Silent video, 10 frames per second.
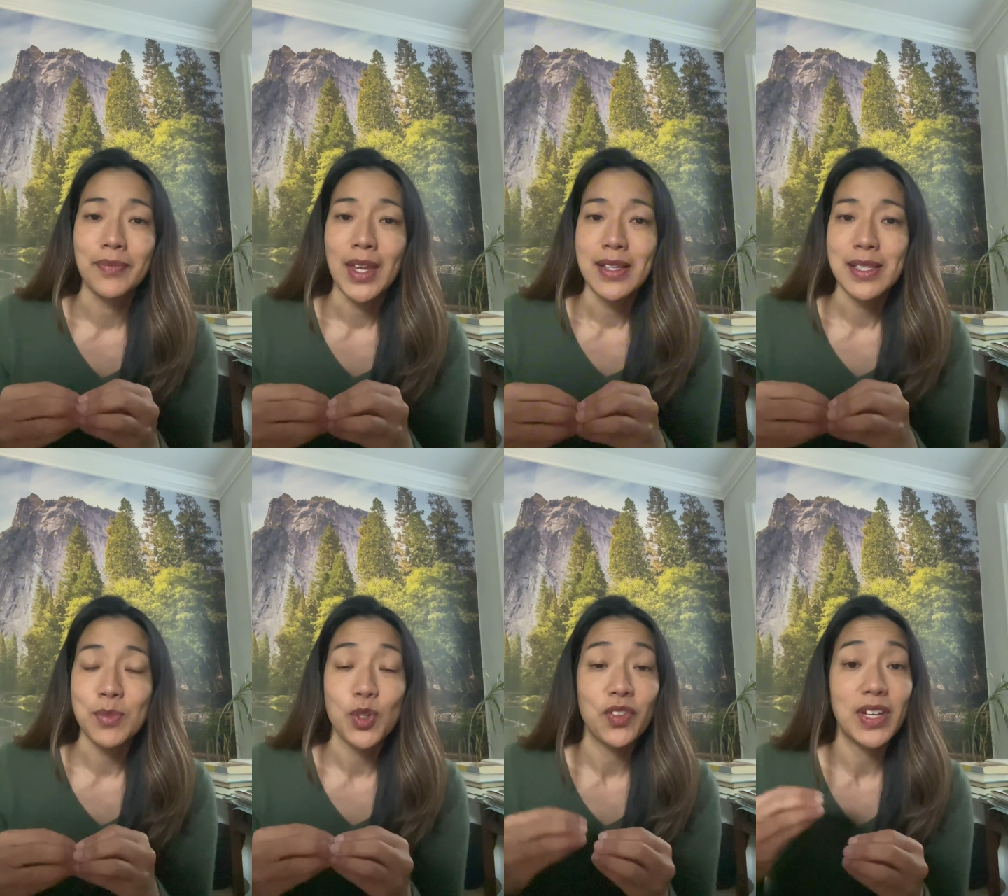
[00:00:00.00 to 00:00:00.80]
some
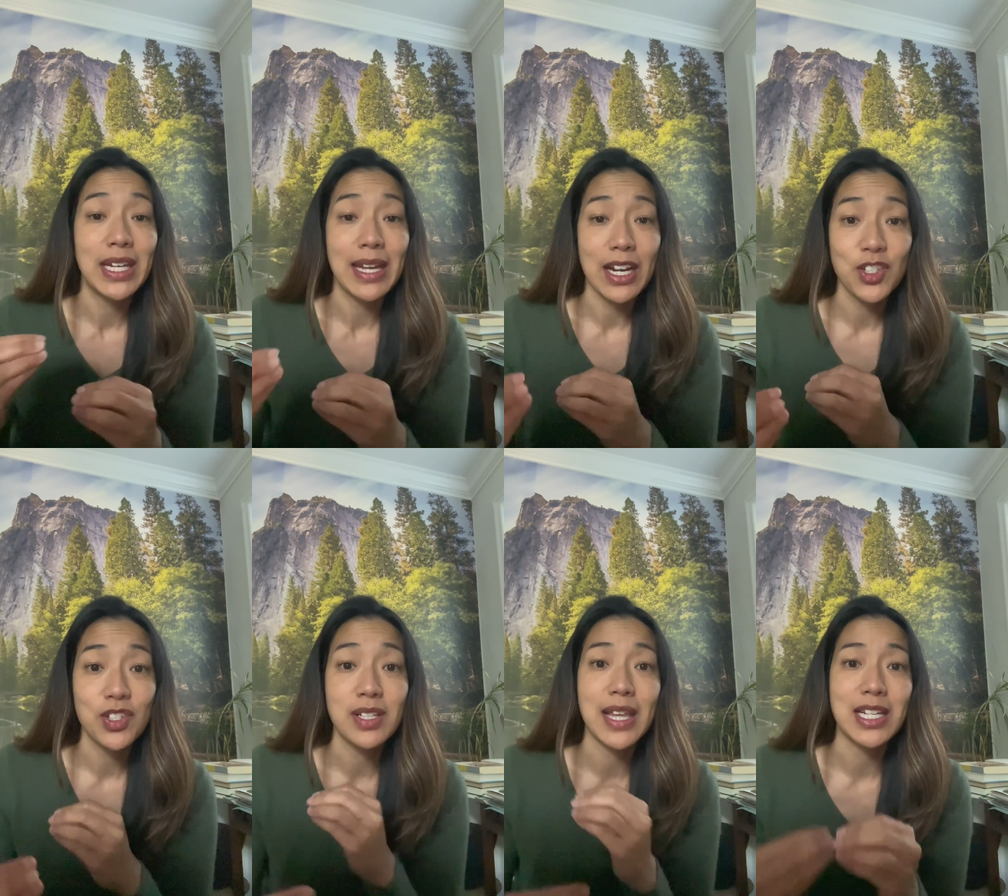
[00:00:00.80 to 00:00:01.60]
sort of connection
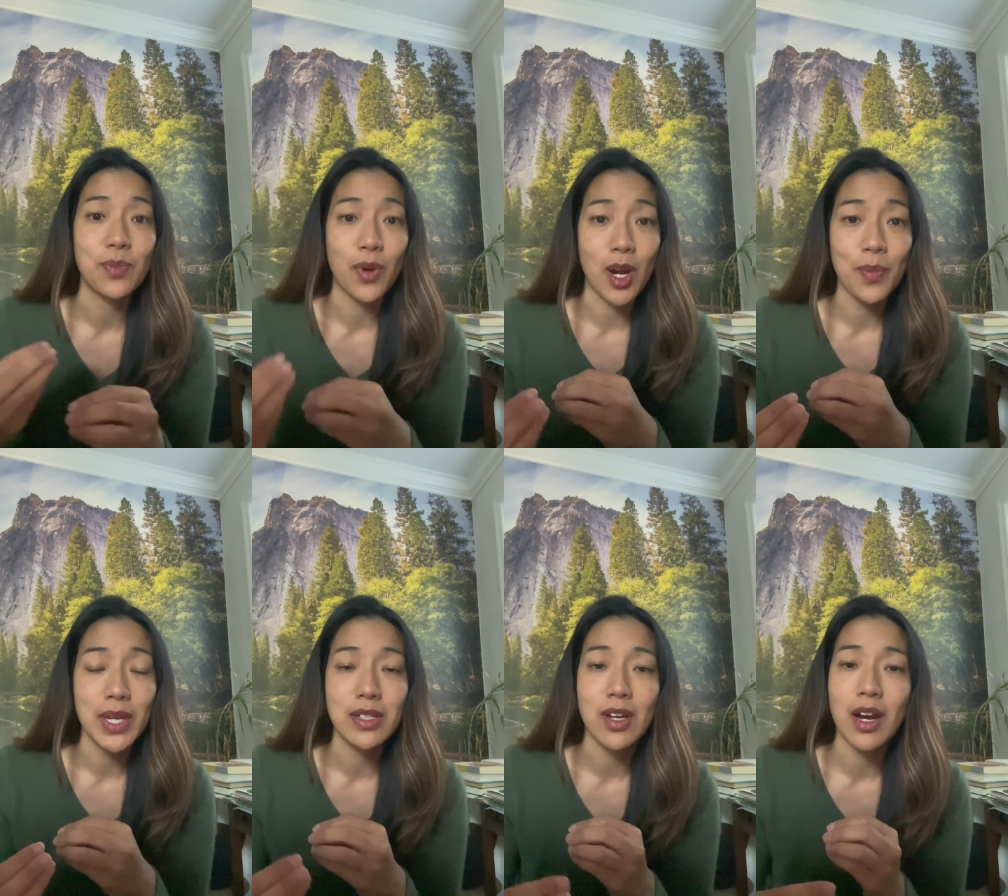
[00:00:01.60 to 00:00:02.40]
to that department
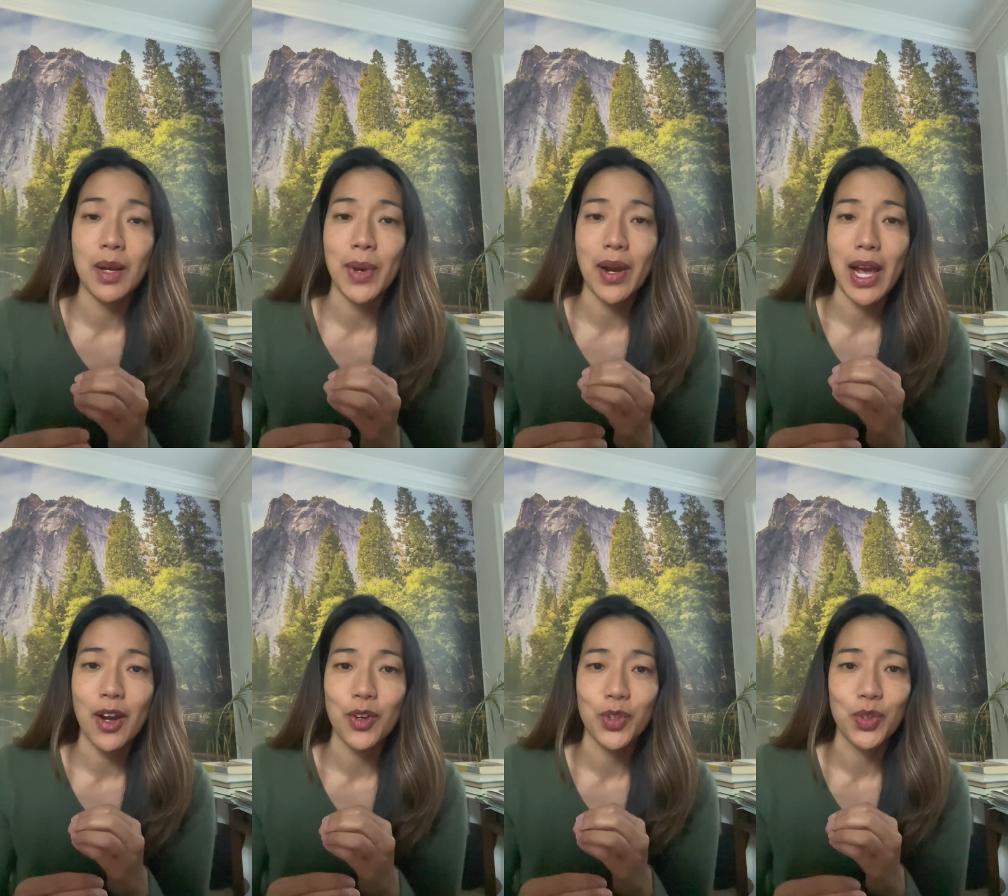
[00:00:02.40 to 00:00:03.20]
and talk about
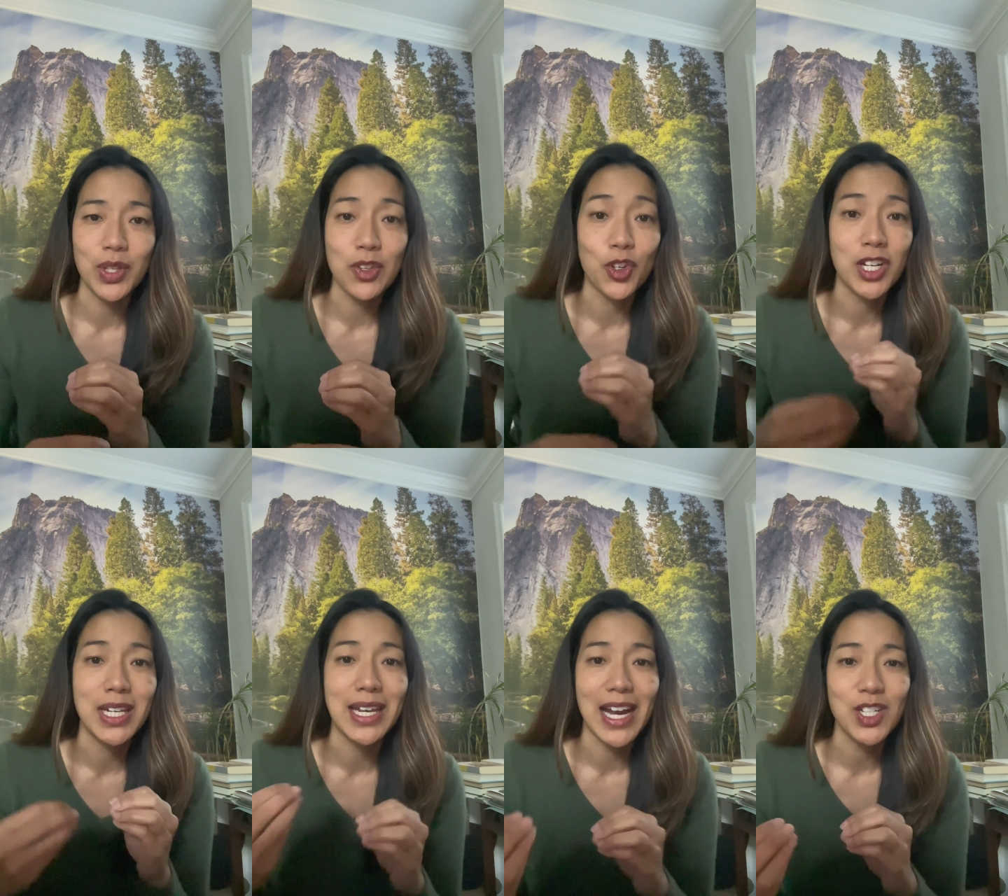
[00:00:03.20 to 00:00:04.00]
how you'll either
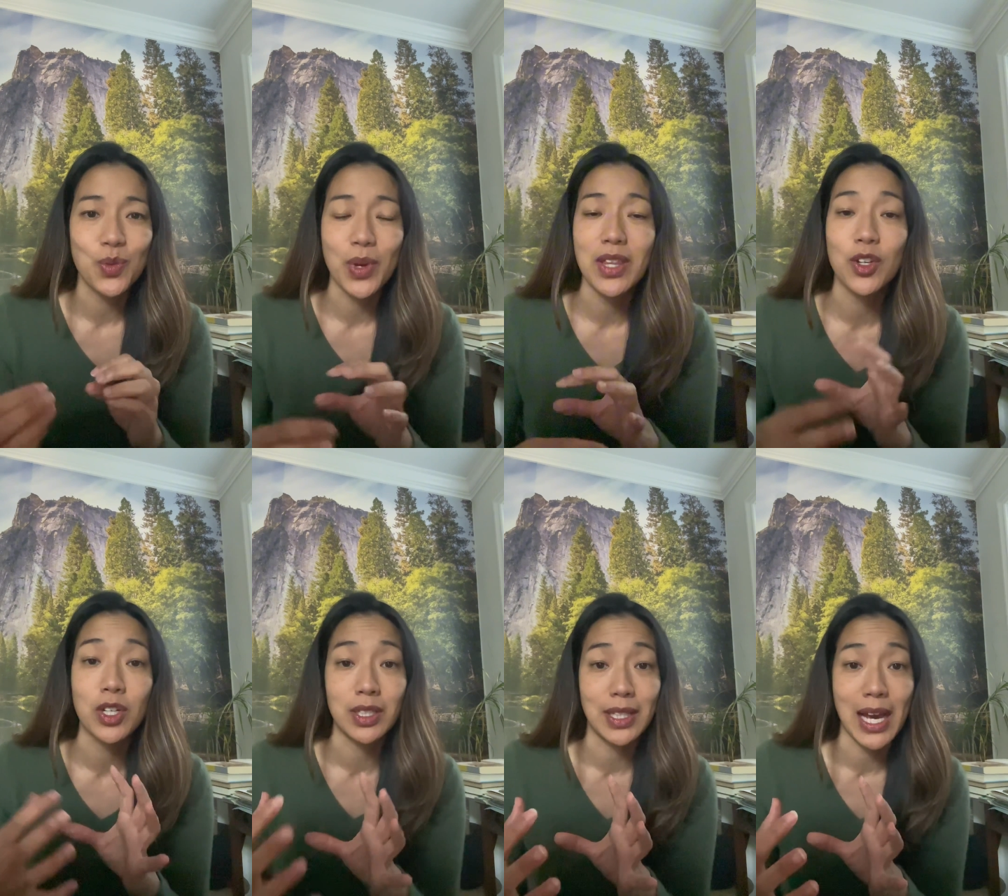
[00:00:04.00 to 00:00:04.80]
connect with or
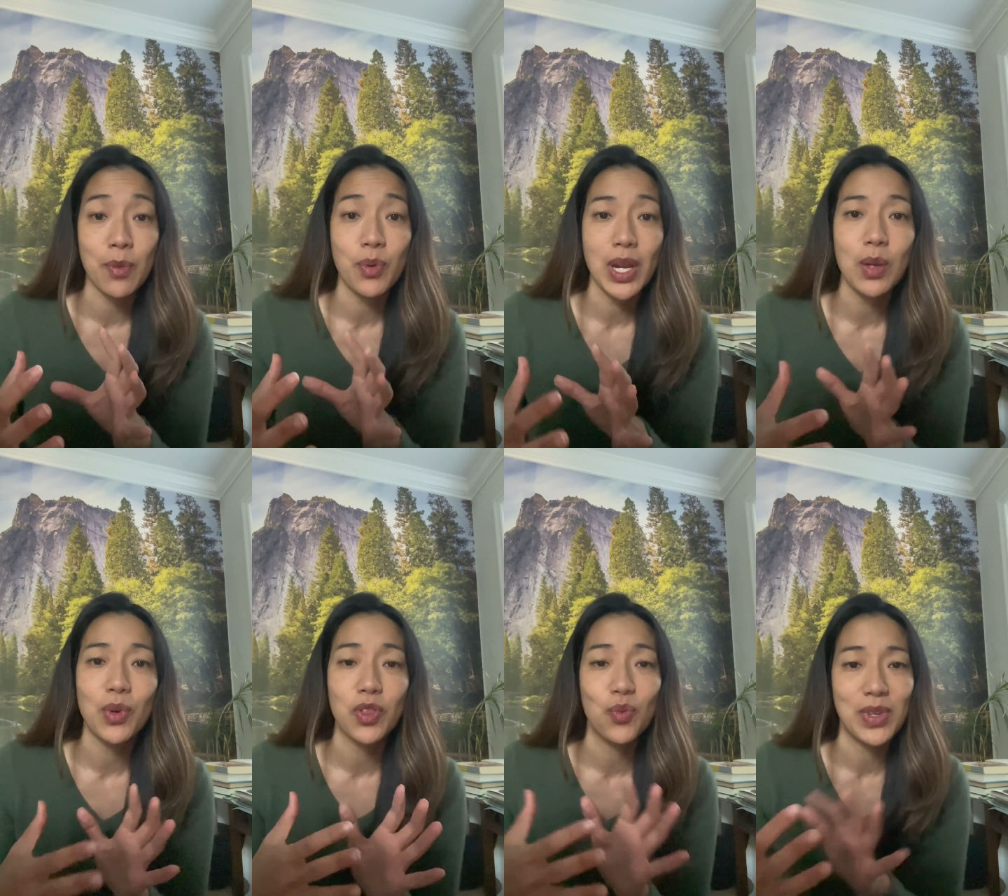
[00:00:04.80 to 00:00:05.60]
collaborate with
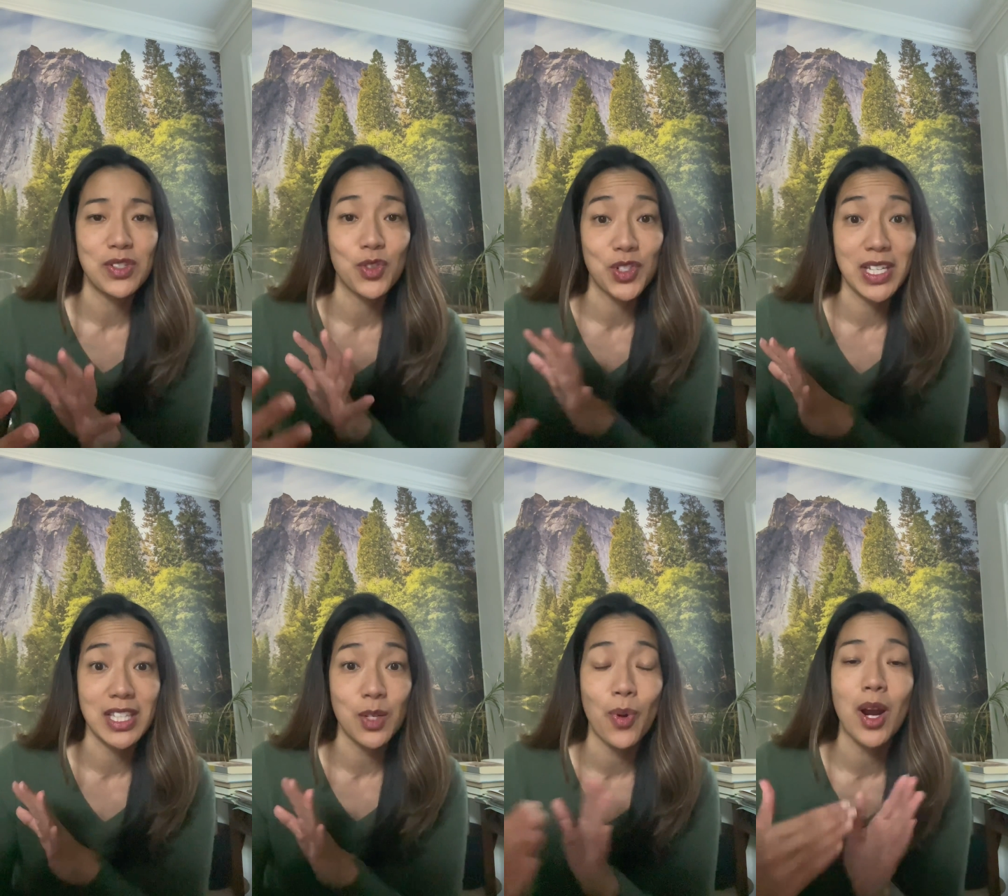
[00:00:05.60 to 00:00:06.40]
the research in the
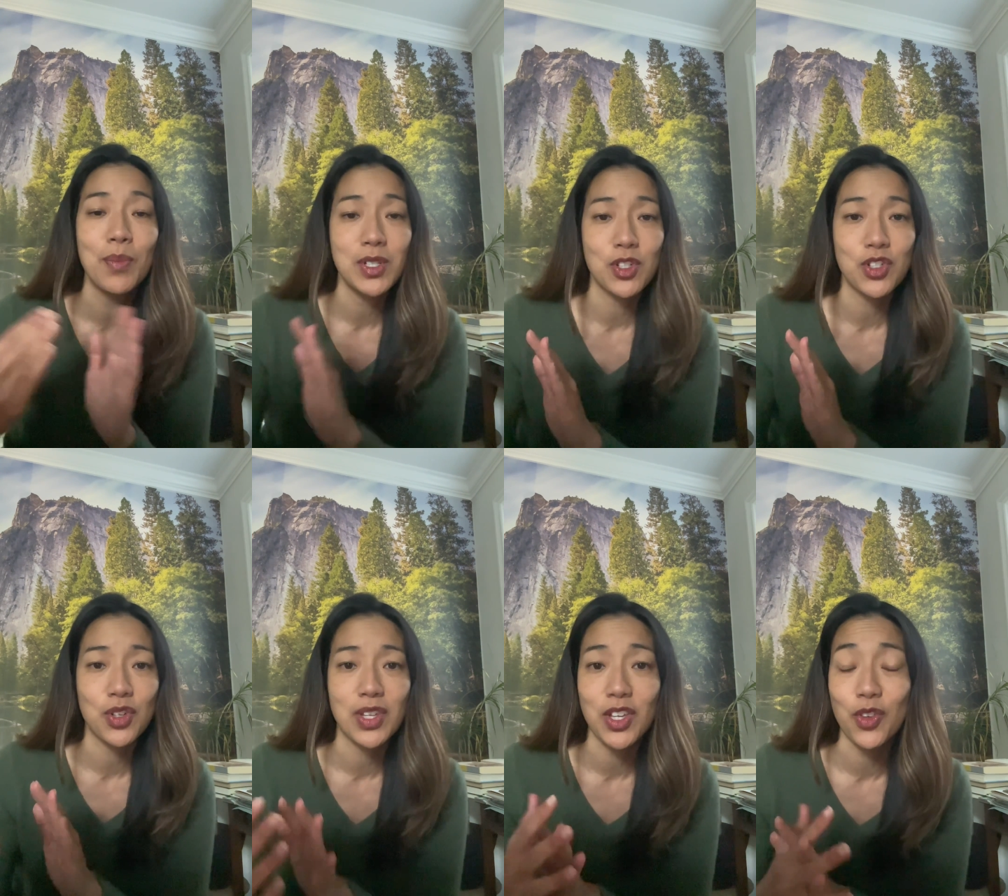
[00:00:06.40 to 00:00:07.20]
department to show
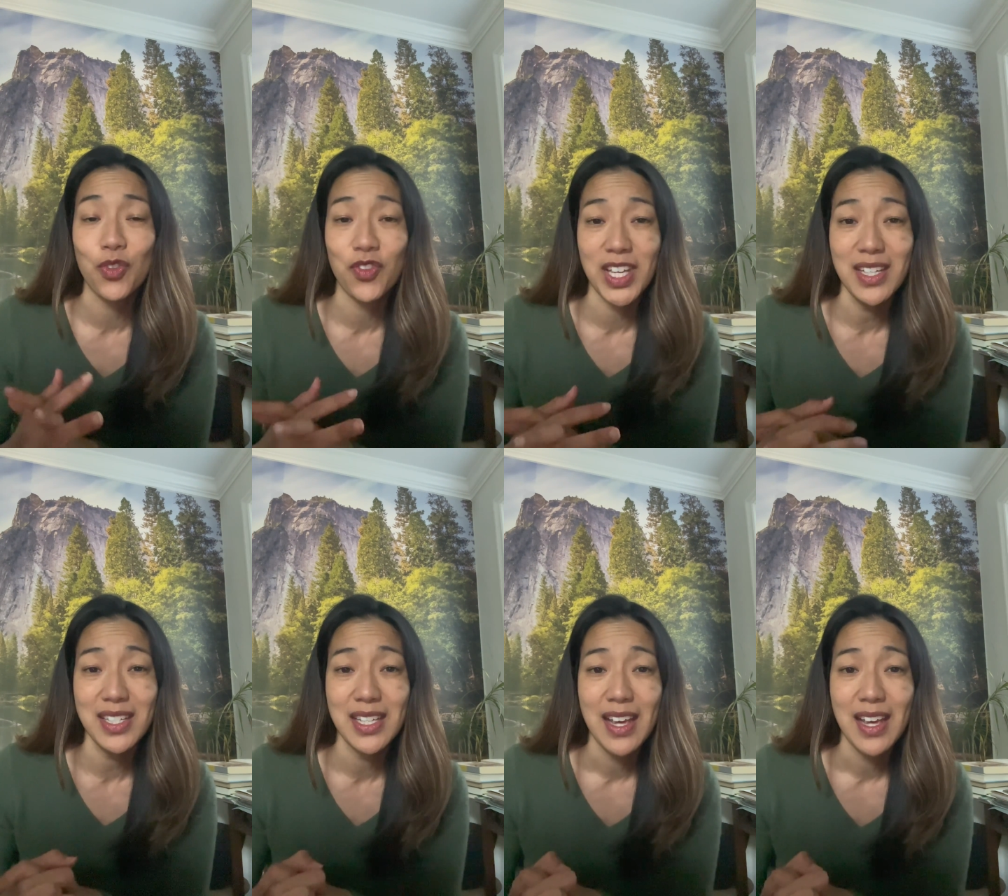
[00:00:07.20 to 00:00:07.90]
that you'll fit.